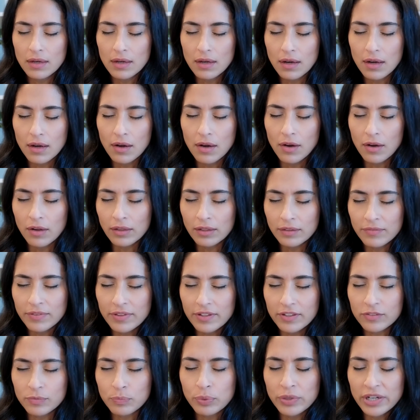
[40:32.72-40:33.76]
All of
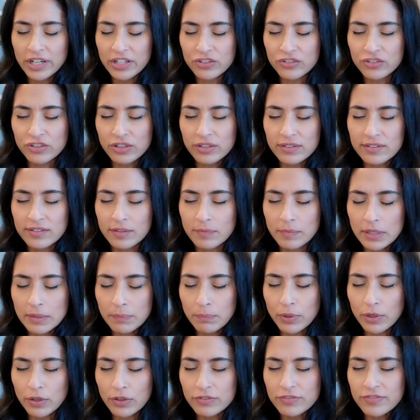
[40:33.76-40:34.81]
this pressure to be
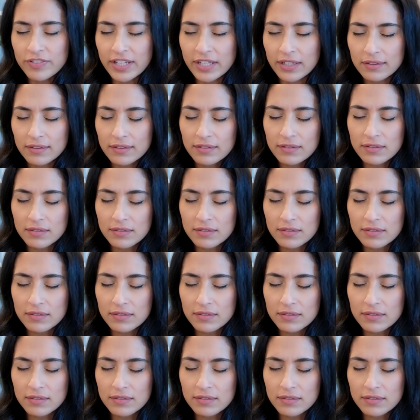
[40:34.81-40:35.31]
perfect.